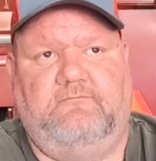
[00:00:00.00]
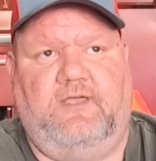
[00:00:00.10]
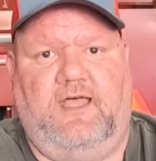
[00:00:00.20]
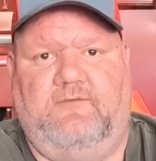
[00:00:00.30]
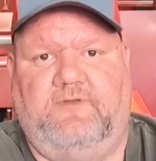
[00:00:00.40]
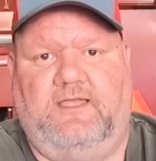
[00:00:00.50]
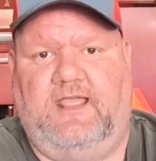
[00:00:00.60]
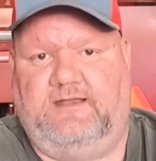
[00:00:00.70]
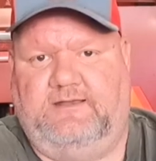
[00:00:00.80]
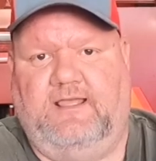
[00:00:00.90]
I've
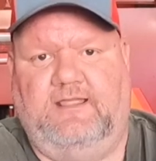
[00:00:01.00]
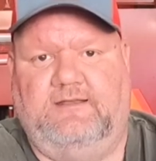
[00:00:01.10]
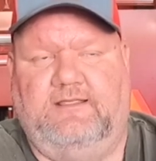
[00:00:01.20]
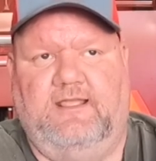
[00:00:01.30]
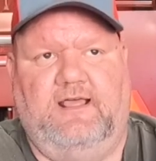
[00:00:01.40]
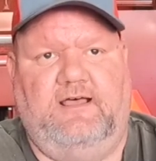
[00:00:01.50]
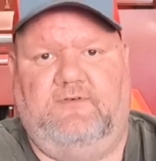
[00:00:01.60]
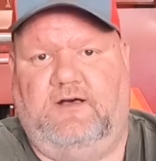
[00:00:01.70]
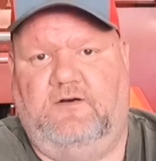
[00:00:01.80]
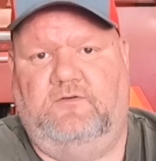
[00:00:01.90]
had to take to get out of
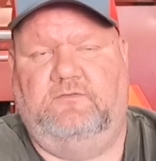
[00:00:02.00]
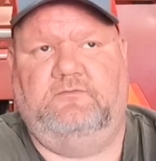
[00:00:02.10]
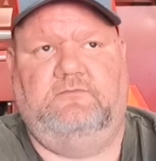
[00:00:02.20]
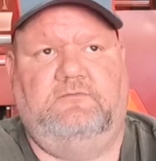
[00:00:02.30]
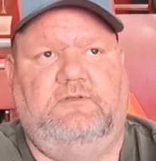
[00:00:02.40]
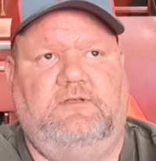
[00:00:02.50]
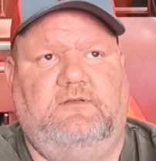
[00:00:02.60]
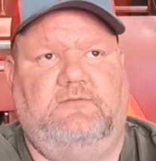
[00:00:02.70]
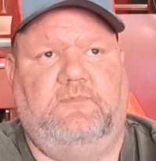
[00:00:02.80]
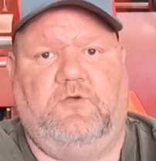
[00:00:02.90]
a hole.
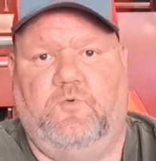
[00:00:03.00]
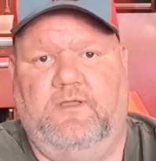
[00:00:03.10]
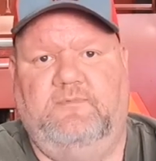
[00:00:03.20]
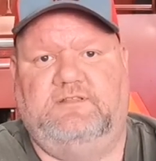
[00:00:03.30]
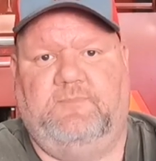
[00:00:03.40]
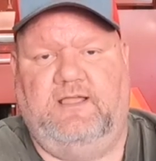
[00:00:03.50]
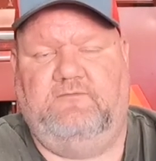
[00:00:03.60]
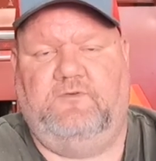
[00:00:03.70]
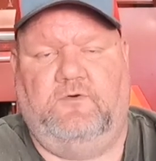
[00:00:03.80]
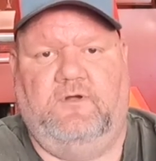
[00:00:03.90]
My equipment's
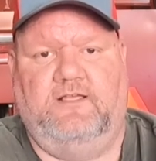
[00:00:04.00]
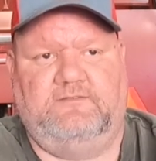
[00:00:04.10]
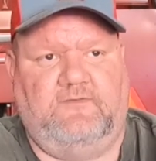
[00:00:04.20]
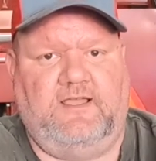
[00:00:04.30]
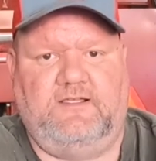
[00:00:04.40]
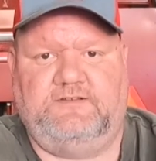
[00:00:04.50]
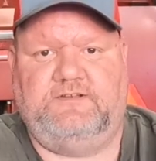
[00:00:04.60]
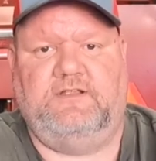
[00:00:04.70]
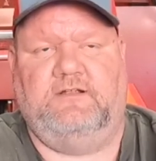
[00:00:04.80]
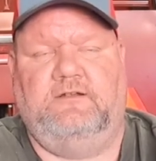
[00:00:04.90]
paid for as of last
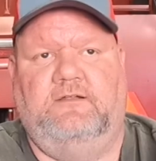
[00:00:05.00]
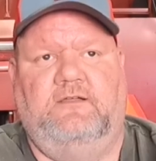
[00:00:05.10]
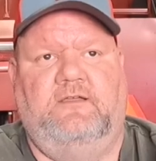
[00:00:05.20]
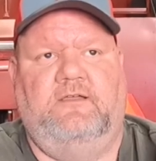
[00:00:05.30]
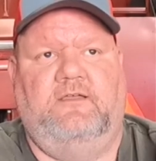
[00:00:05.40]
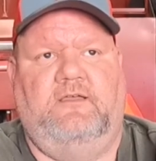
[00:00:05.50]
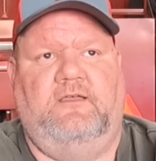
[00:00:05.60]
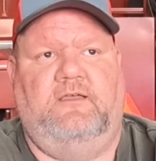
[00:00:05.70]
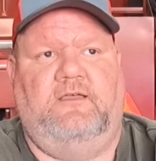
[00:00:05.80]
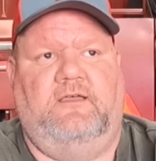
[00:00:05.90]
year.
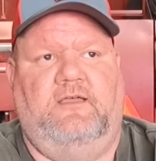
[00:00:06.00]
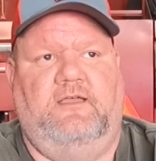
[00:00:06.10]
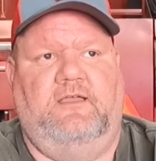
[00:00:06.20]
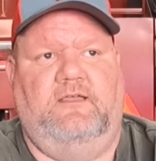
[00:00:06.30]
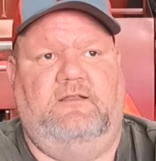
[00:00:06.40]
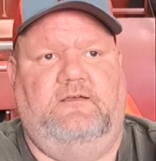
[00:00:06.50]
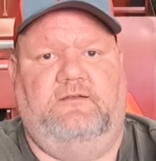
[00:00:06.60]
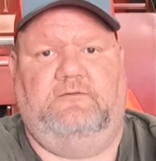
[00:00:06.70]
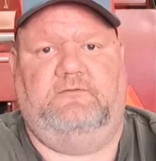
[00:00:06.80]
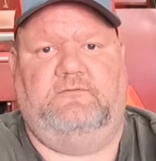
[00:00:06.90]

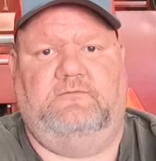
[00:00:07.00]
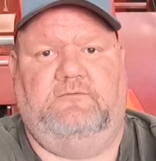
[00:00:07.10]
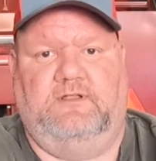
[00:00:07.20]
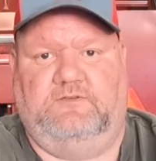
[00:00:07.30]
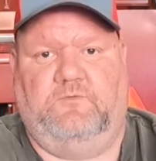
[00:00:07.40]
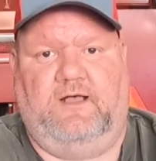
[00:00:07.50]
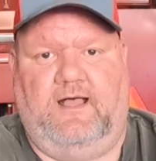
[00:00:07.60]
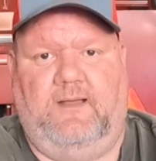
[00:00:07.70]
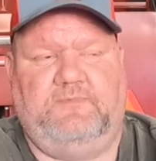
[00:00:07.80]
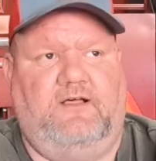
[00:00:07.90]
And reason why
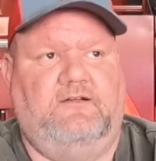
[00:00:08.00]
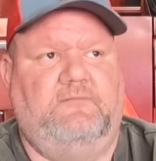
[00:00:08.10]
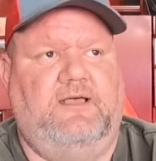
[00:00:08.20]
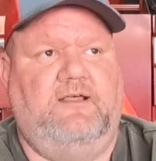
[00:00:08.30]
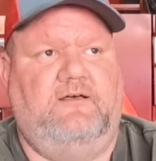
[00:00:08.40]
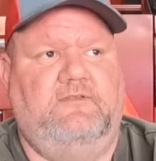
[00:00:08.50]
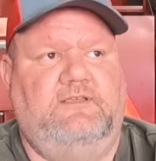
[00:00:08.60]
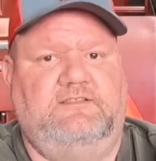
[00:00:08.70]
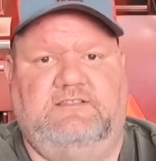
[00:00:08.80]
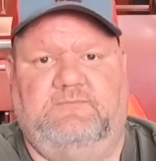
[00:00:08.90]
I'm talking about all
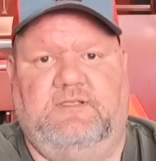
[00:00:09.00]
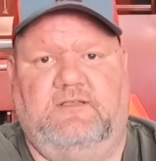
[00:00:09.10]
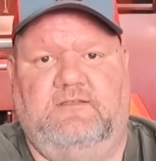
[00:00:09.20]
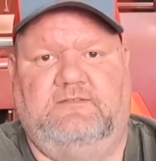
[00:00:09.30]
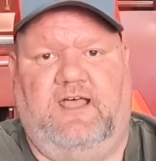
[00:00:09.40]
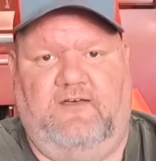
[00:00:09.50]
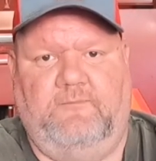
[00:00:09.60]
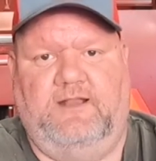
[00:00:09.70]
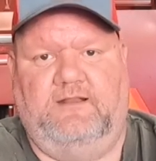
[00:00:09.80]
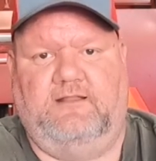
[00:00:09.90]
this is because I've
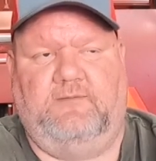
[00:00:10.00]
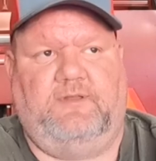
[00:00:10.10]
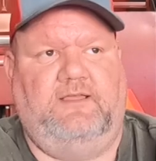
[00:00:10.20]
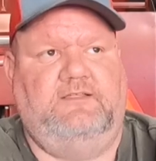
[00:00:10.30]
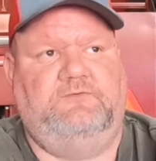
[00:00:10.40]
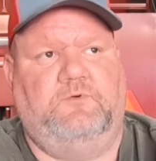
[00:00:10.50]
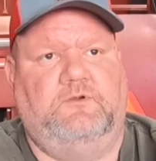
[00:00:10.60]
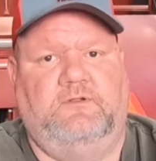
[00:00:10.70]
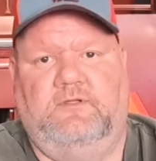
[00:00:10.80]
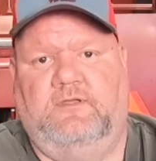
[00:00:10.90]
been in that place where